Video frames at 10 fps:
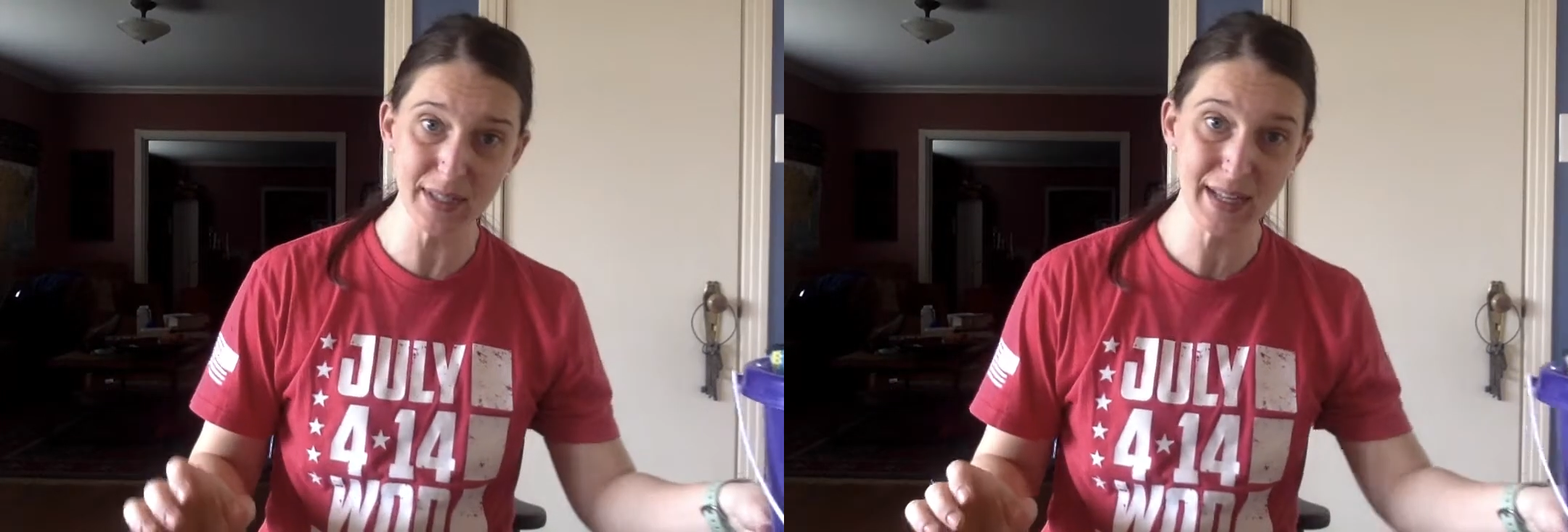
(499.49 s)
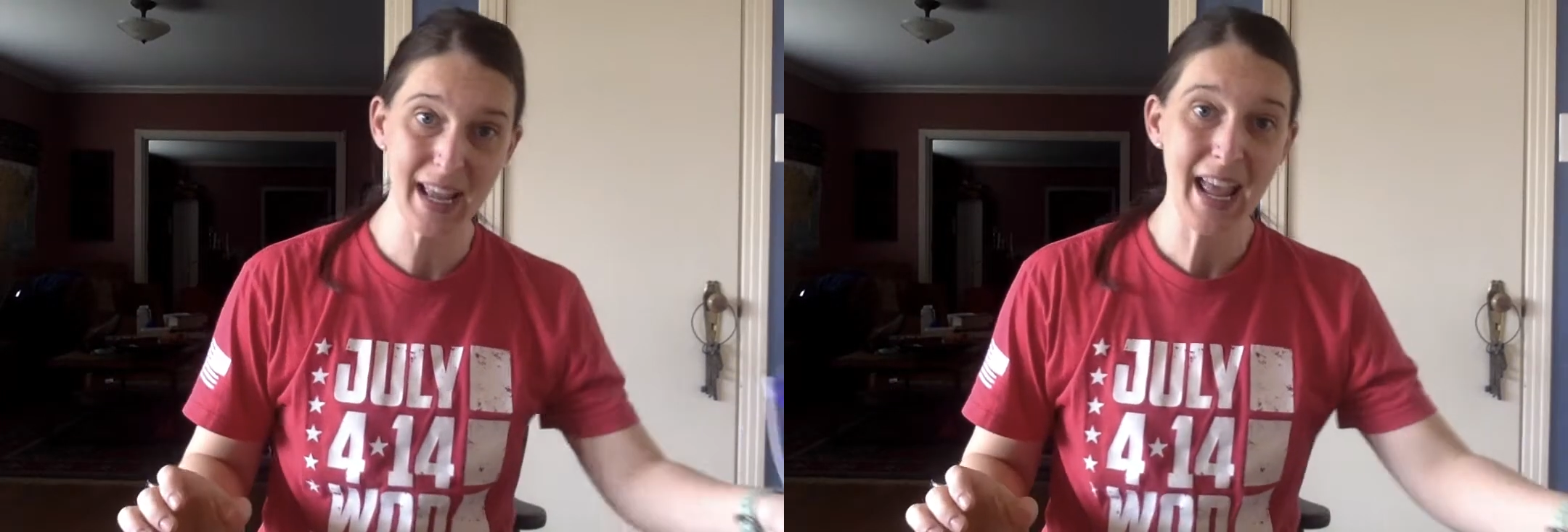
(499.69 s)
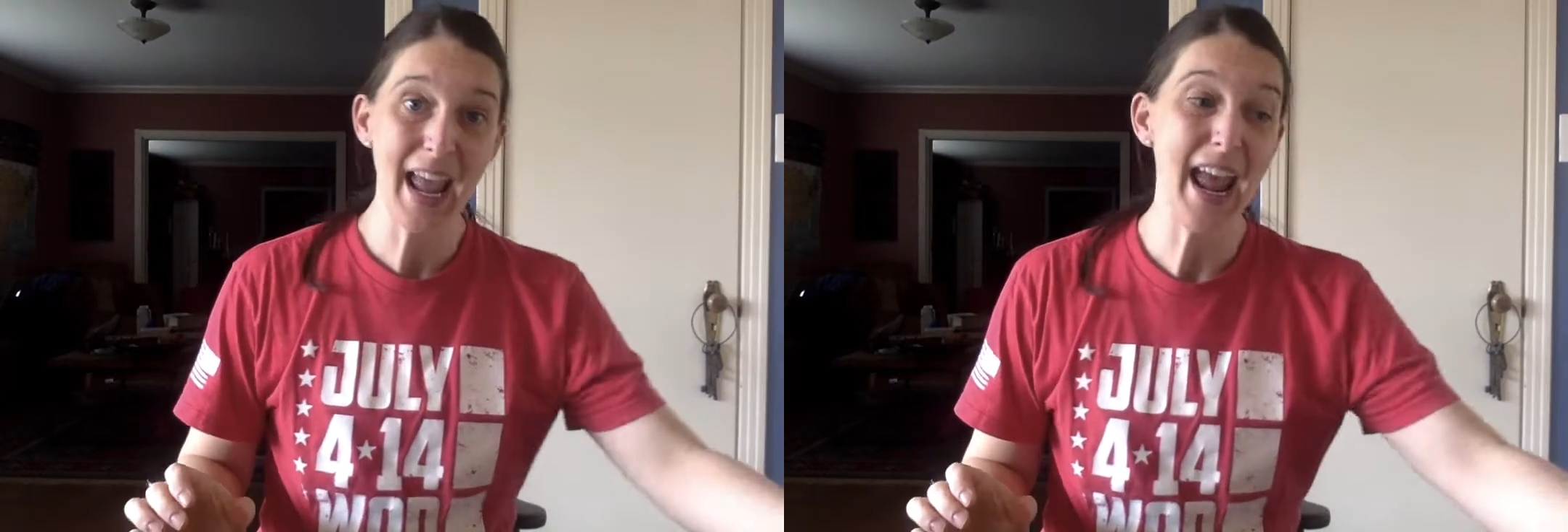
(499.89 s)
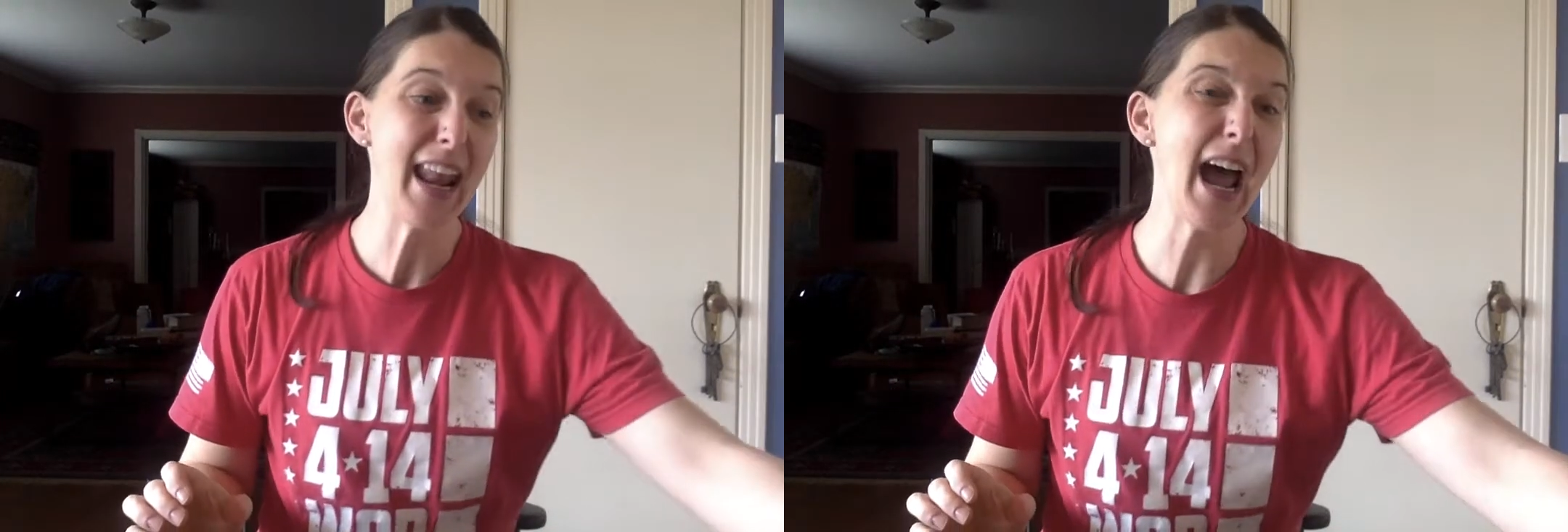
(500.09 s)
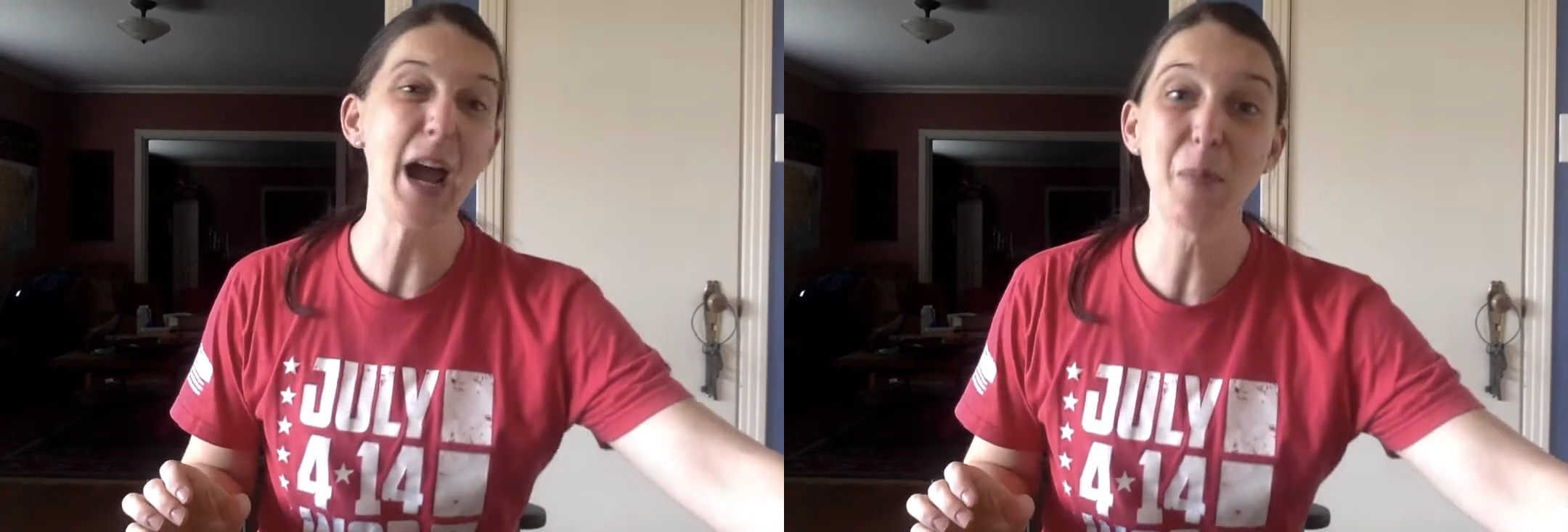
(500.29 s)
and
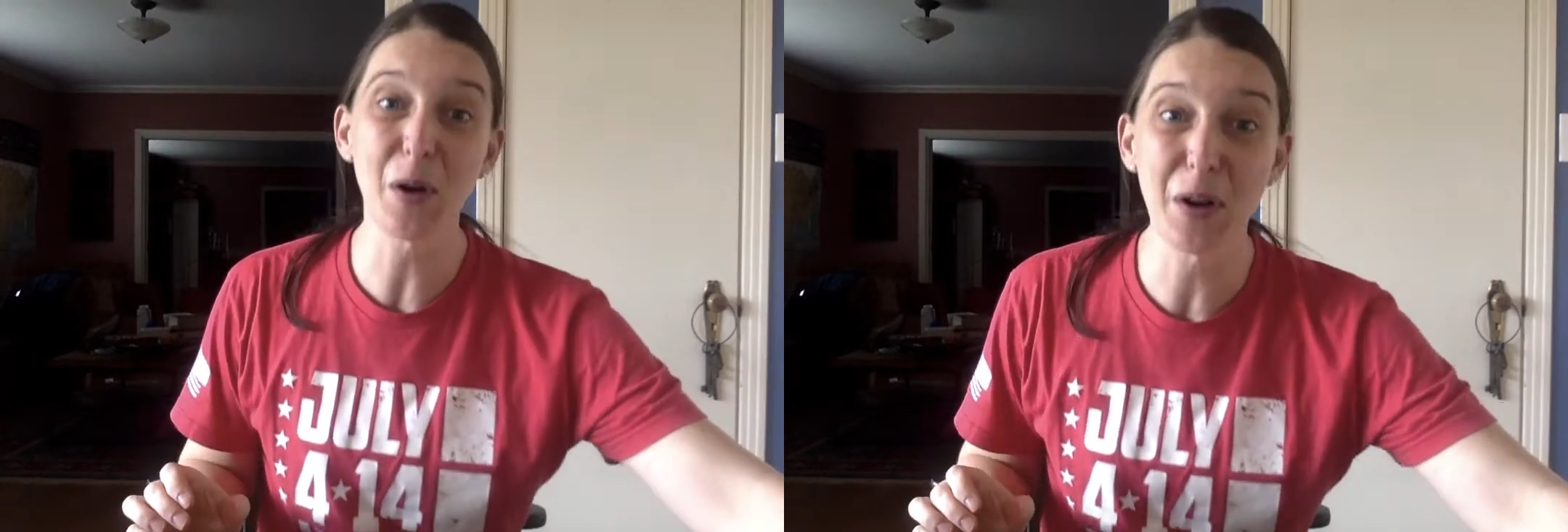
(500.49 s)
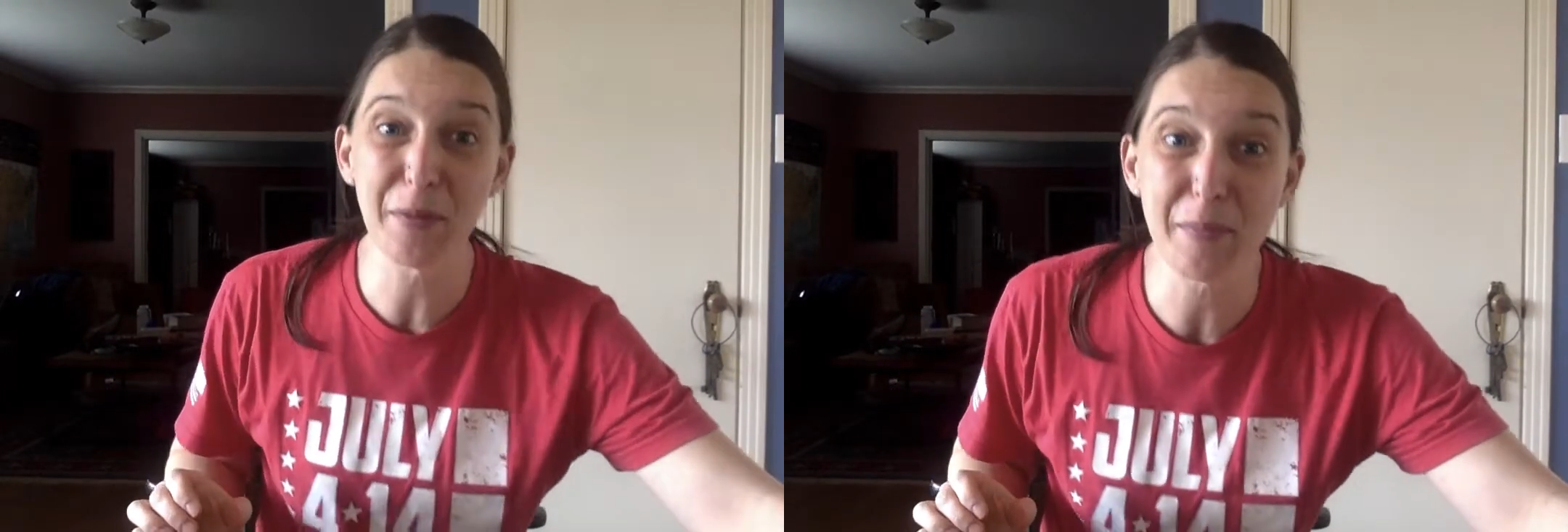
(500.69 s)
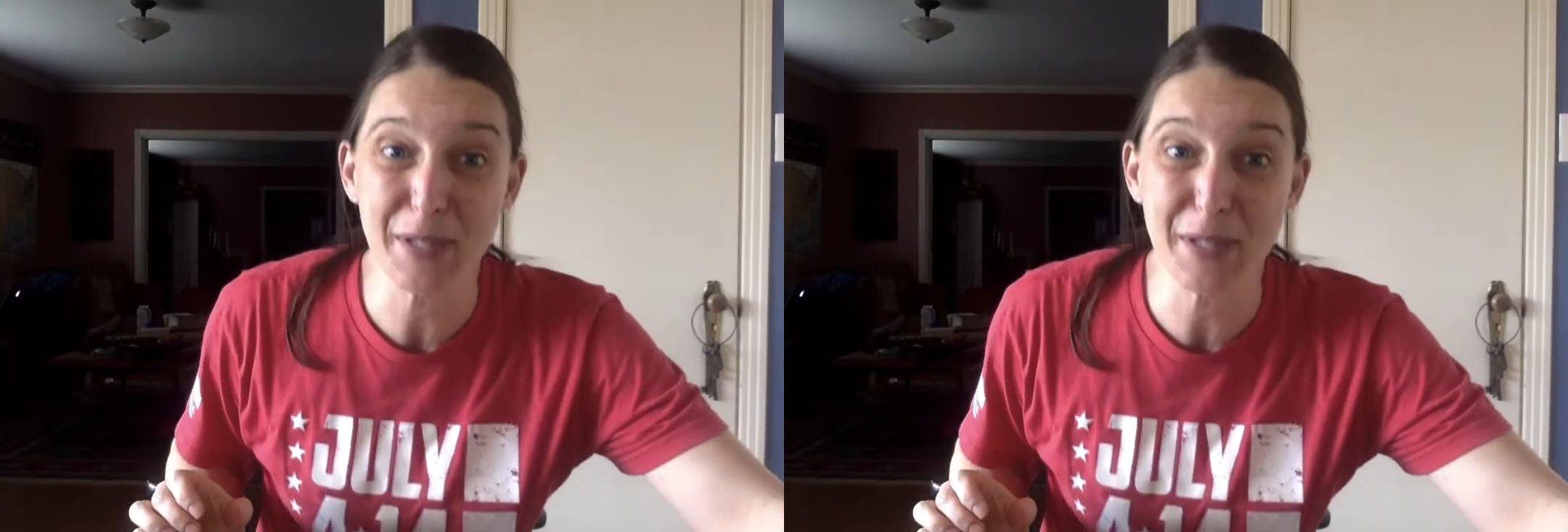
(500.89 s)
I borrowed